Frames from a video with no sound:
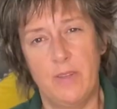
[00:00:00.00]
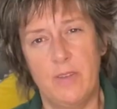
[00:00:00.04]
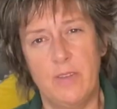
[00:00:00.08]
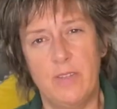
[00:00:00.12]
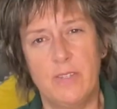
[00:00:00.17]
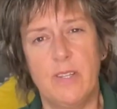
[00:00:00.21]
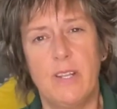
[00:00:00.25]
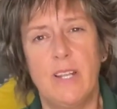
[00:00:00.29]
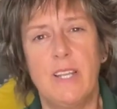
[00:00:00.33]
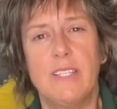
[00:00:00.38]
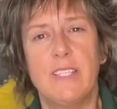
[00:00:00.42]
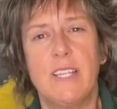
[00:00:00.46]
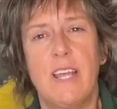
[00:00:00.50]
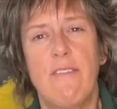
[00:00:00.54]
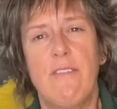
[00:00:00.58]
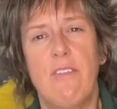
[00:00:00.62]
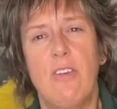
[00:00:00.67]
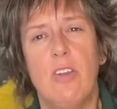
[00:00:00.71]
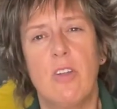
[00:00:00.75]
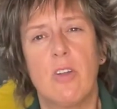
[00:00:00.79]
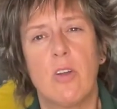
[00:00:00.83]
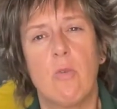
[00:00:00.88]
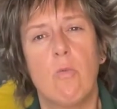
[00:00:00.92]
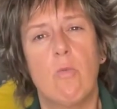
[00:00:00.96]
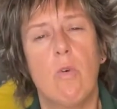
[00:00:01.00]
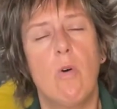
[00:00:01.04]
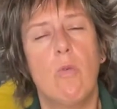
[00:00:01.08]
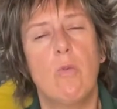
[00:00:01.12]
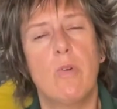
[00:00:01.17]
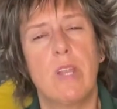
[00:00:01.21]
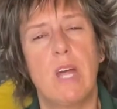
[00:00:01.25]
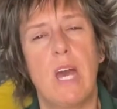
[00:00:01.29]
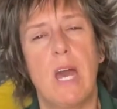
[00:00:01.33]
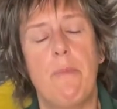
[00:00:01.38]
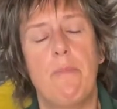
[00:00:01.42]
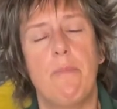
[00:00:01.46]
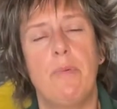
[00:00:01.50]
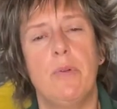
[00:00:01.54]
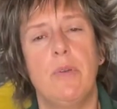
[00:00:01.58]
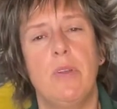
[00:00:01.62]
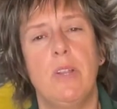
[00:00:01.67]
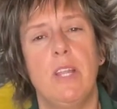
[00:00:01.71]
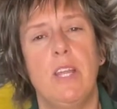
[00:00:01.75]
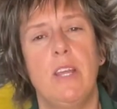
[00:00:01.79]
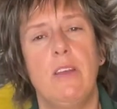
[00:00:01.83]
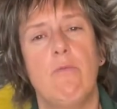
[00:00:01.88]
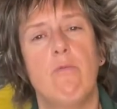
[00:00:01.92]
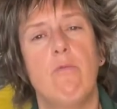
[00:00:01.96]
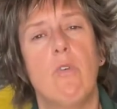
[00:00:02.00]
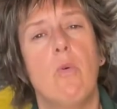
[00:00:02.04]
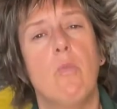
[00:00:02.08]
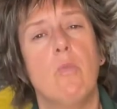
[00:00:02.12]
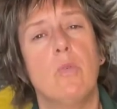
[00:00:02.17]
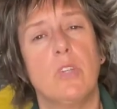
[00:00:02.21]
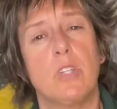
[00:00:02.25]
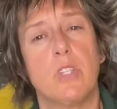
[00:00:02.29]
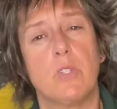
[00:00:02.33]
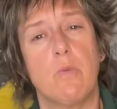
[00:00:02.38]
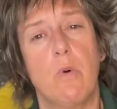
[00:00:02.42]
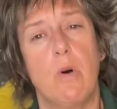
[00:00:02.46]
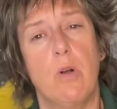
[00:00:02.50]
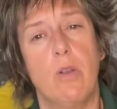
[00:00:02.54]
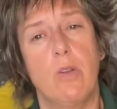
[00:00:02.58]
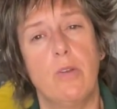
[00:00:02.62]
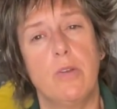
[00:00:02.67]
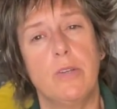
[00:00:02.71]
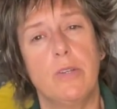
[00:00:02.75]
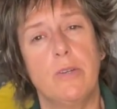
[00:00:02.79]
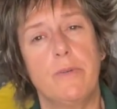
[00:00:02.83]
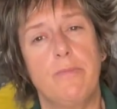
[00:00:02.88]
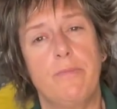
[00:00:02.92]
So let's have a look at what would happen if one was swallowed.